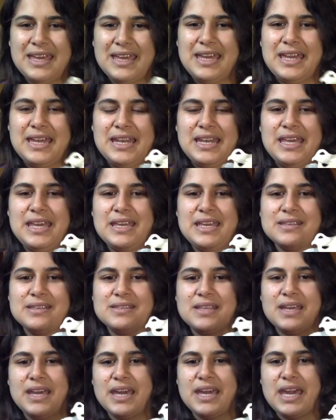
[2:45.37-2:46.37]
and he's
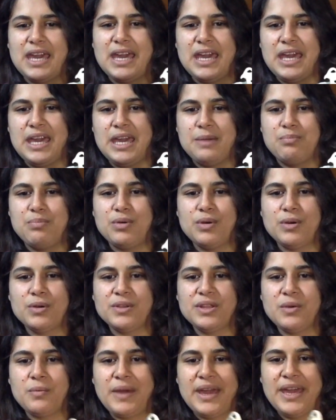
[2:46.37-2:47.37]
like a
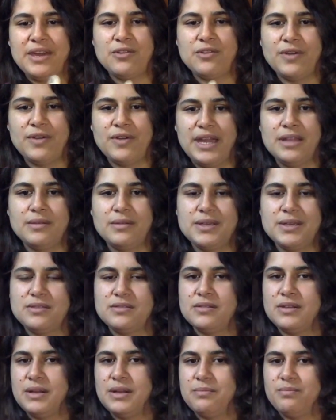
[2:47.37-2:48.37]
pearly white gray. At
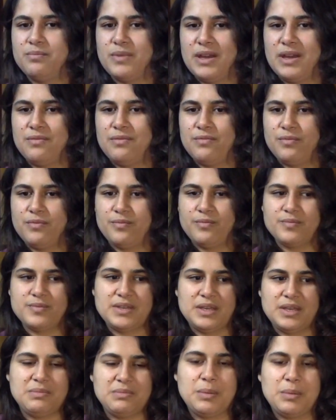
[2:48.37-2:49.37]
least I've
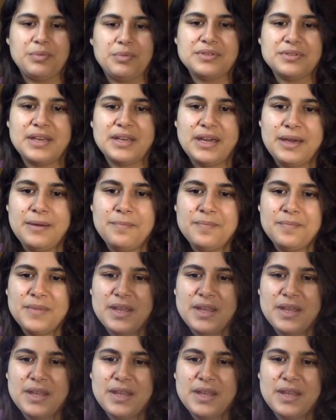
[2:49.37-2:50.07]
seen people say.